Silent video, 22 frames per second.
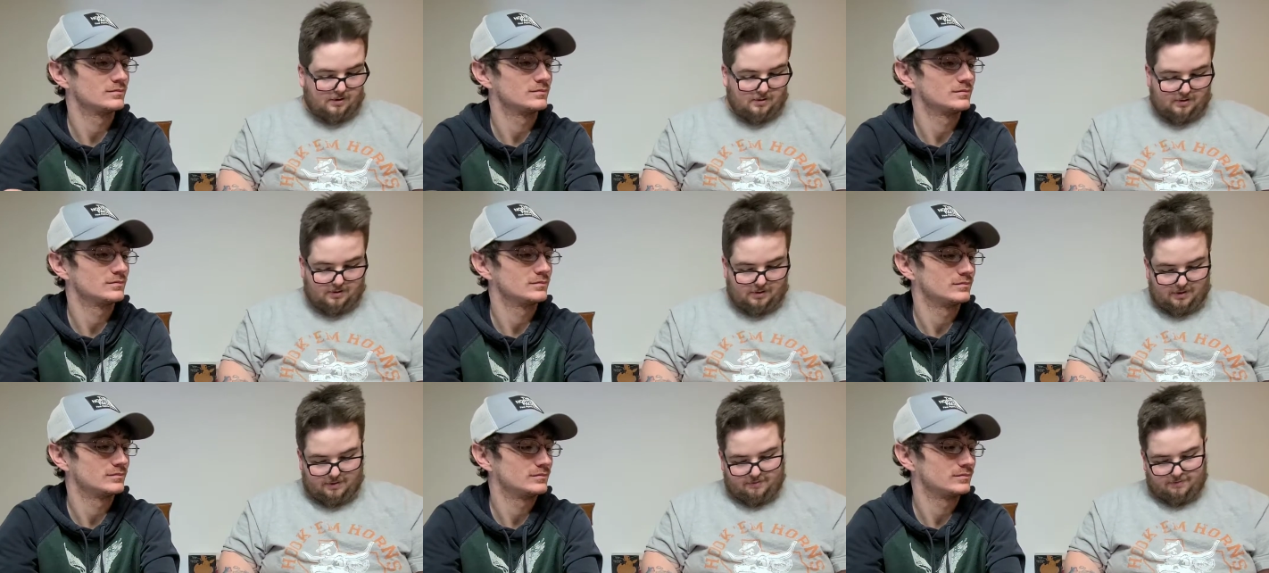
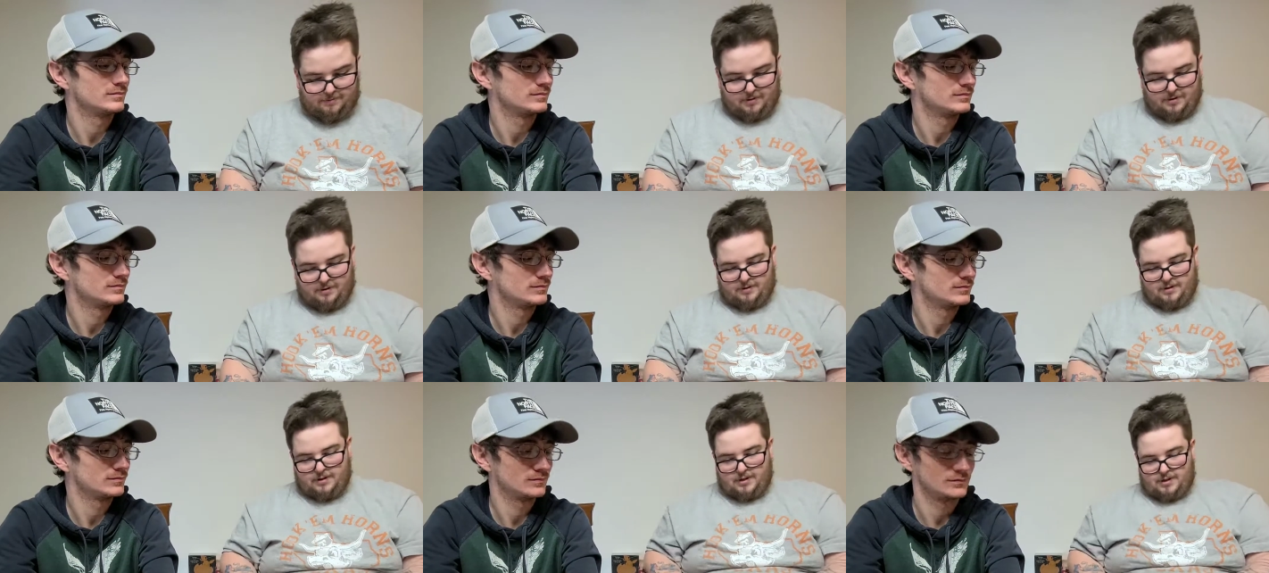Speaker 1: You're
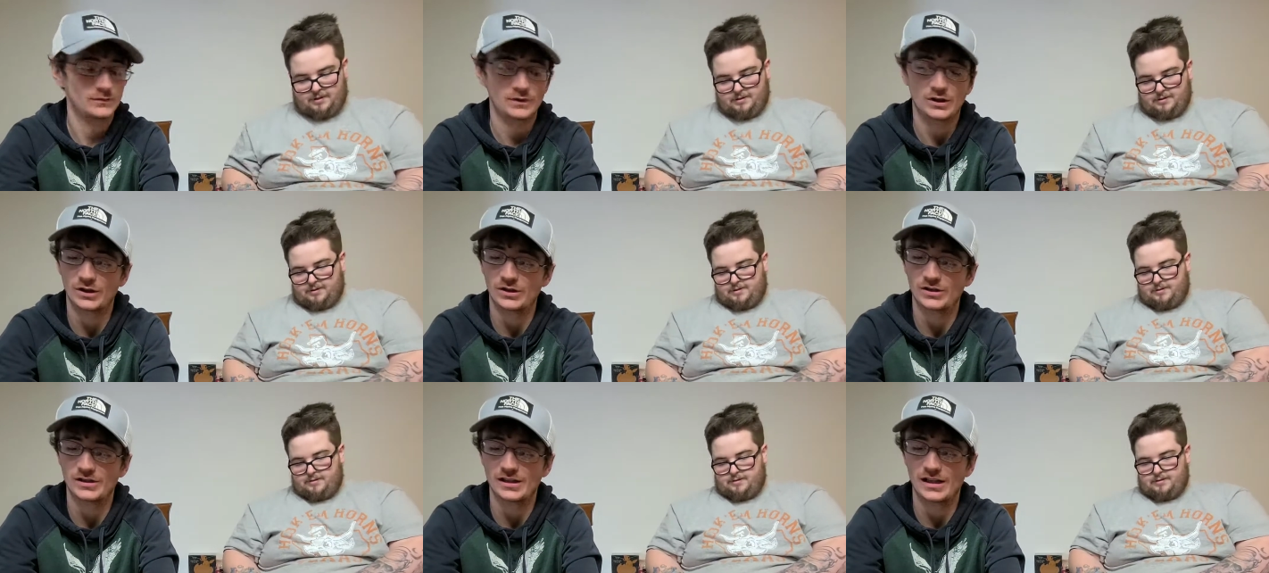very.
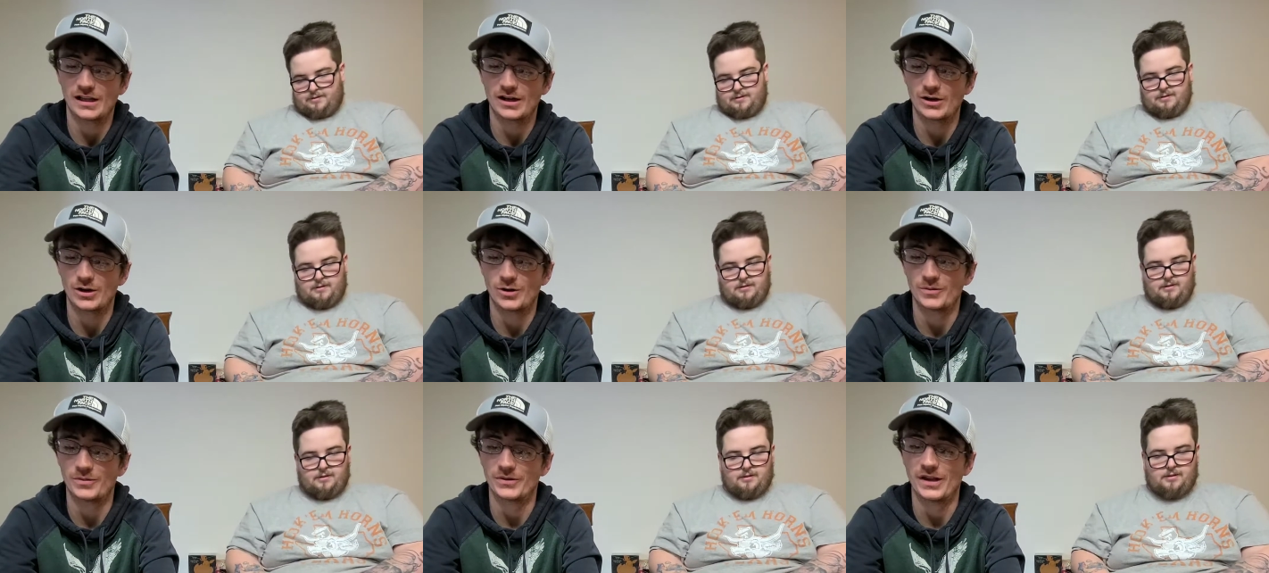There's a lot of
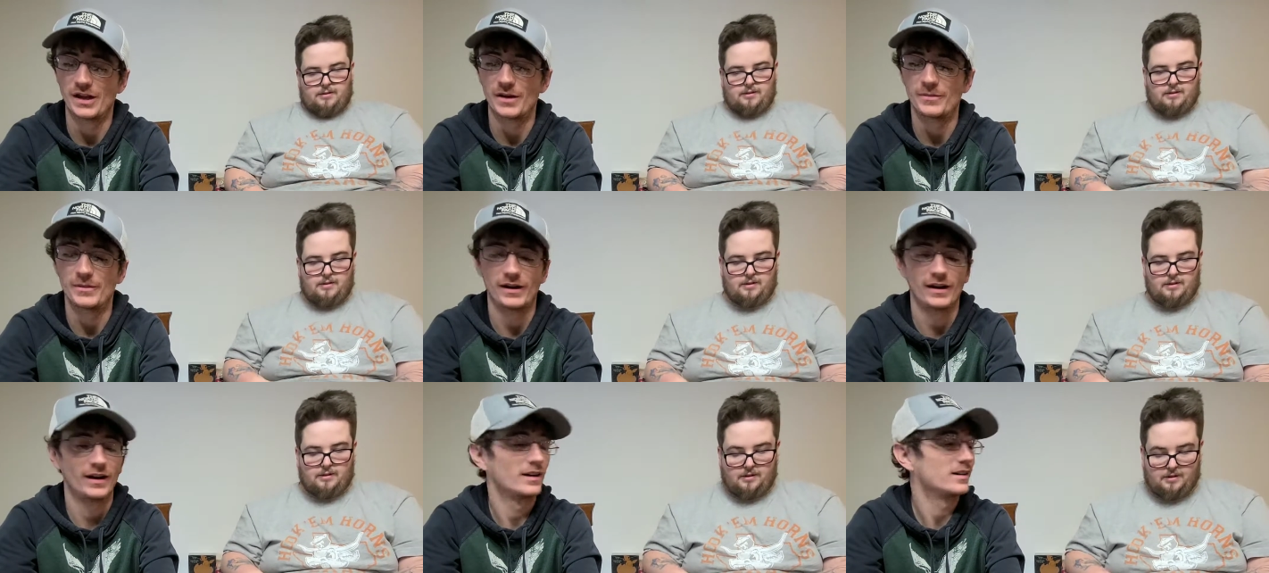hope in
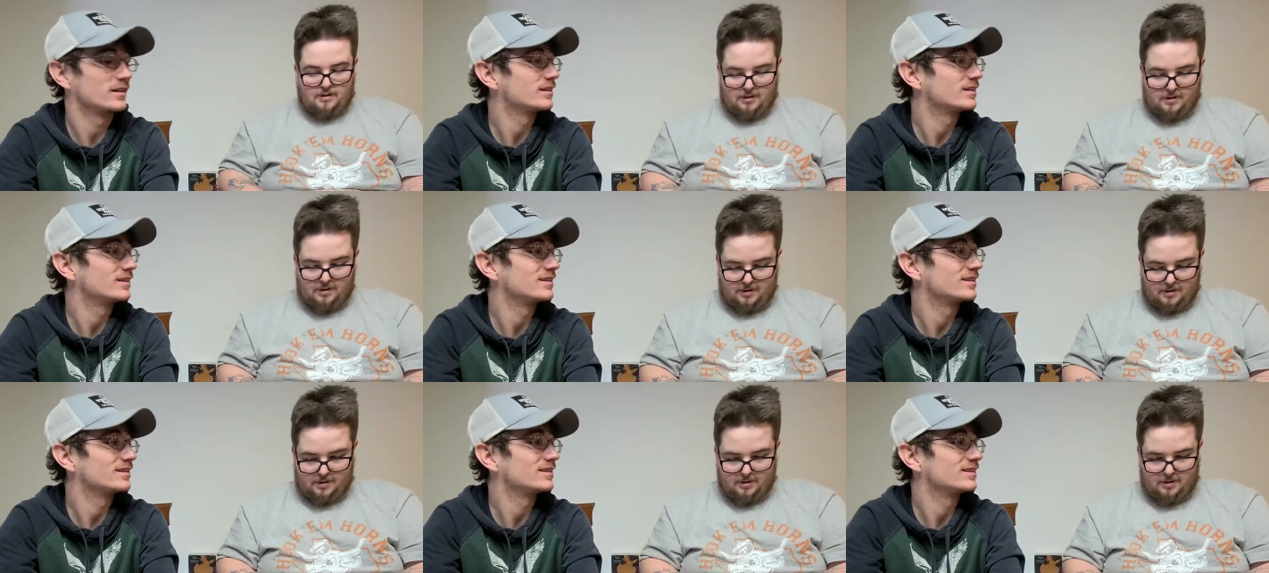that,
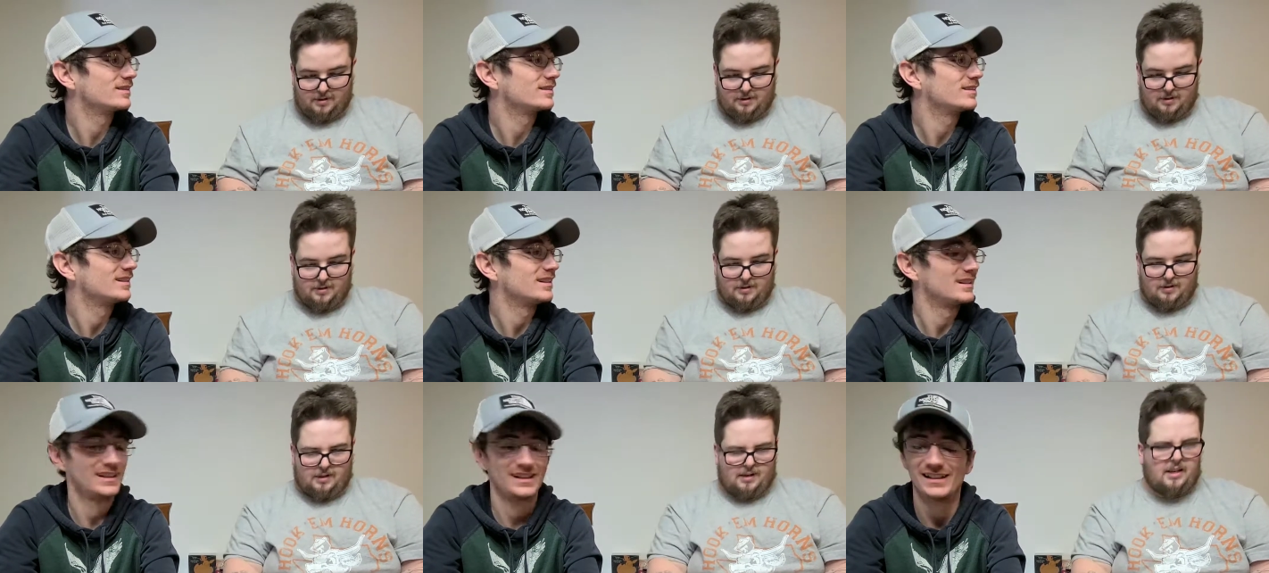
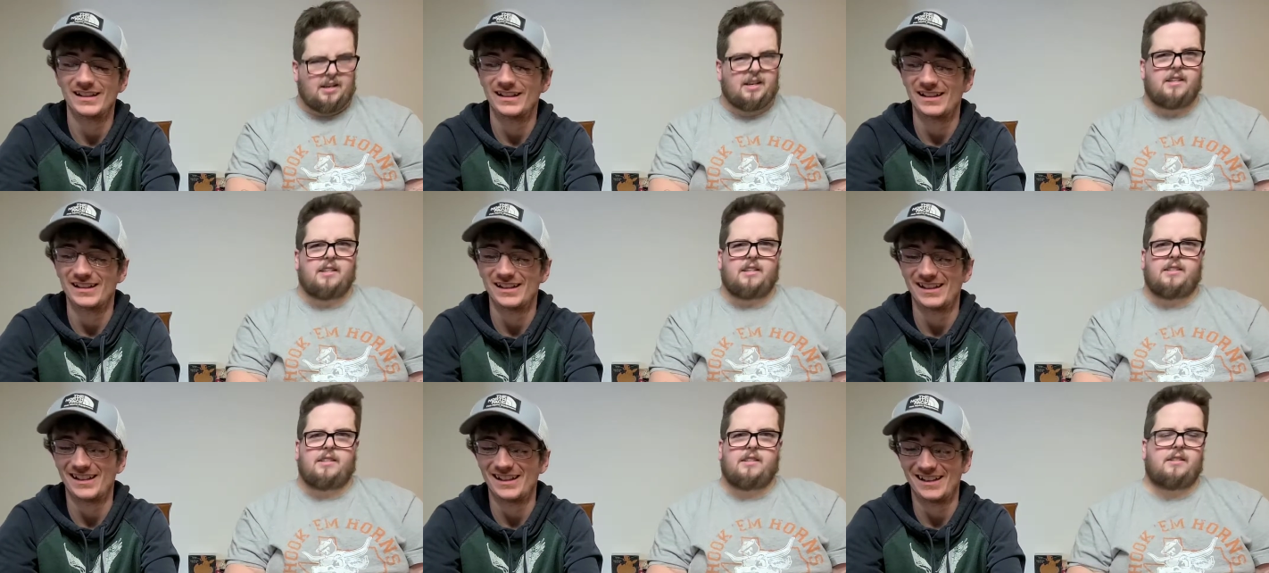Yeah,
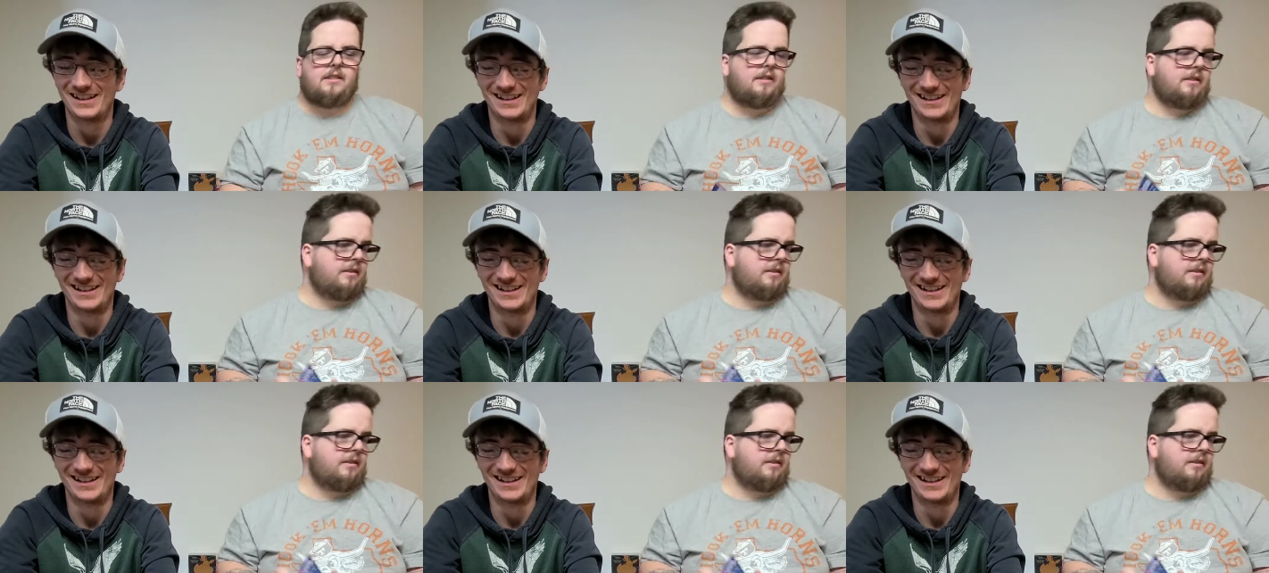that